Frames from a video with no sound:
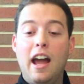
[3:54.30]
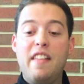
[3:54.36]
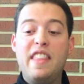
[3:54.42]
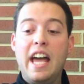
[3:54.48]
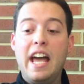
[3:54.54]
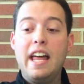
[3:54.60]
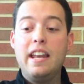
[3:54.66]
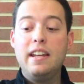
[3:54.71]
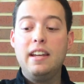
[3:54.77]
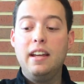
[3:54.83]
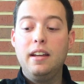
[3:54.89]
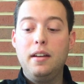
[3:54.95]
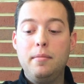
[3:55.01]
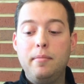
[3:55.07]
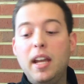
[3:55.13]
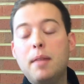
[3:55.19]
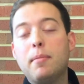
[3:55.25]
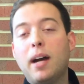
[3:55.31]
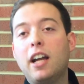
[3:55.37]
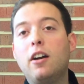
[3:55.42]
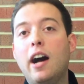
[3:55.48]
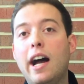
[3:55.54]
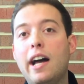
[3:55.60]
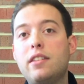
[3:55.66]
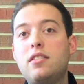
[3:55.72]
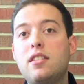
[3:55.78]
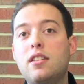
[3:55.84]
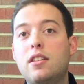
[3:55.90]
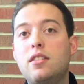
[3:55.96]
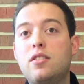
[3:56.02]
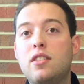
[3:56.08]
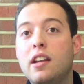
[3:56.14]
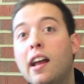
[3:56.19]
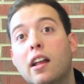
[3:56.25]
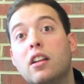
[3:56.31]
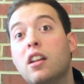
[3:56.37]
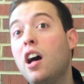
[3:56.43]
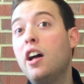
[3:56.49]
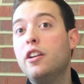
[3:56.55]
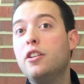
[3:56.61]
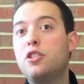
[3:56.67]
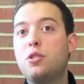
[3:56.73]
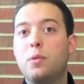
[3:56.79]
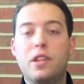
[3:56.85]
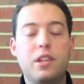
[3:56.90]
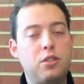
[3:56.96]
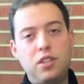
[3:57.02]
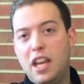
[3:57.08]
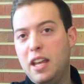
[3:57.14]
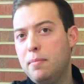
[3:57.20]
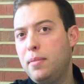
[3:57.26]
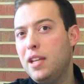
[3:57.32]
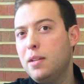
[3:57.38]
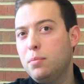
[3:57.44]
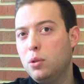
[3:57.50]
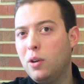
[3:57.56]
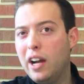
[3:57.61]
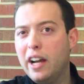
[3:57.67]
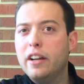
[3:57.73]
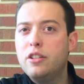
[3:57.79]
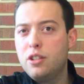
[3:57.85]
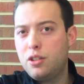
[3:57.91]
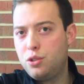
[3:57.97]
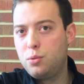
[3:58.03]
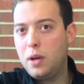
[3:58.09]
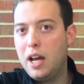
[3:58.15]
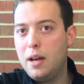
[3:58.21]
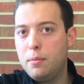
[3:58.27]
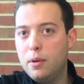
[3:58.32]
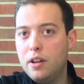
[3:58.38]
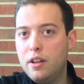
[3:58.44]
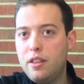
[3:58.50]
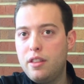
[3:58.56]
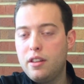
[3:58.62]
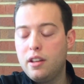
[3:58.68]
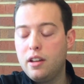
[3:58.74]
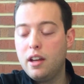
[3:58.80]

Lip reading: And then in my classes and at lunch were the same people I had just swam with.